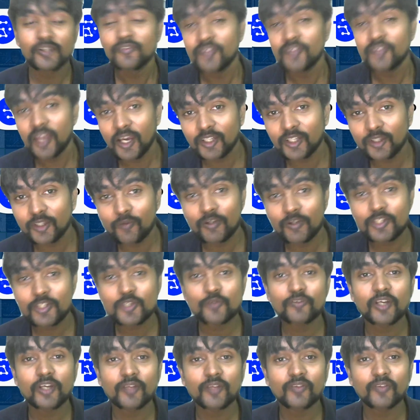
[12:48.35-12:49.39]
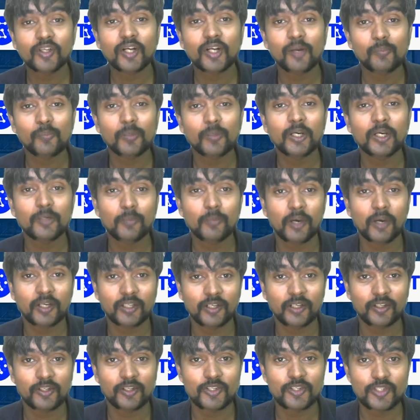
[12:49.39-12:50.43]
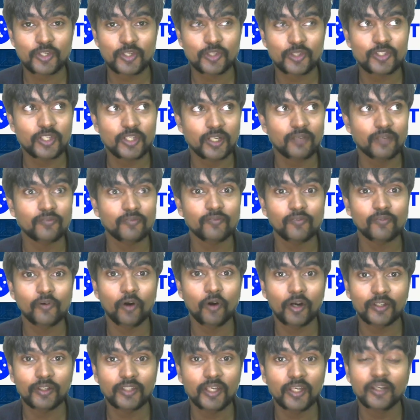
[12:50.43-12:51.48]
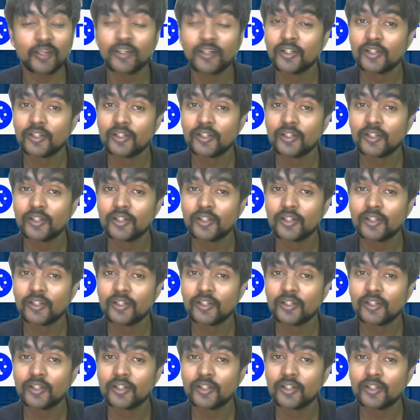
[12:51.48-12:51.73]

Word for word: they are the ones who've done the complete market research and have got the